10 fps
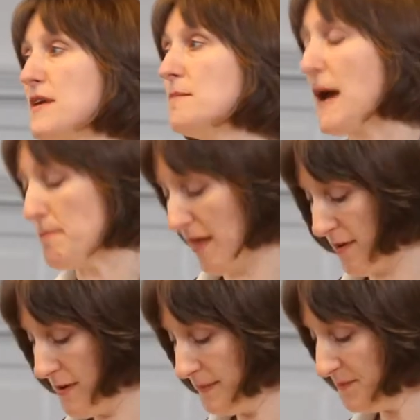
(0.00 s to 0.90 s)
than my
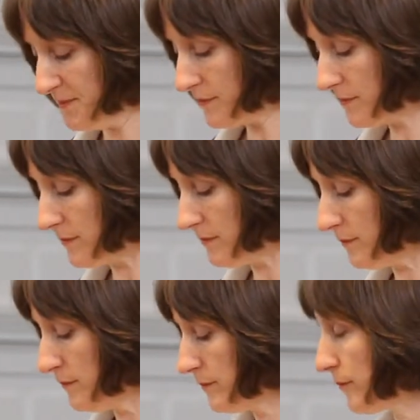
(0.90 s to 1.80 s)
mother.
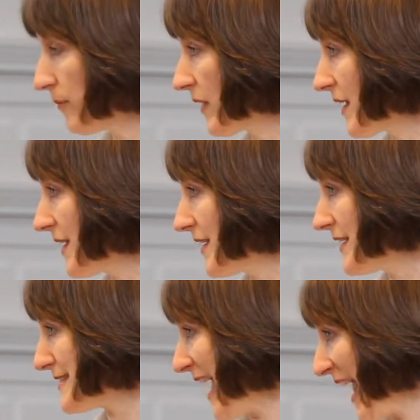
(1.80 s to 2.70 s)

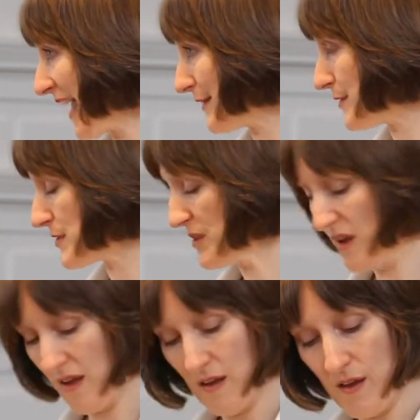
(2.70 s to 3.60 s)
His hands,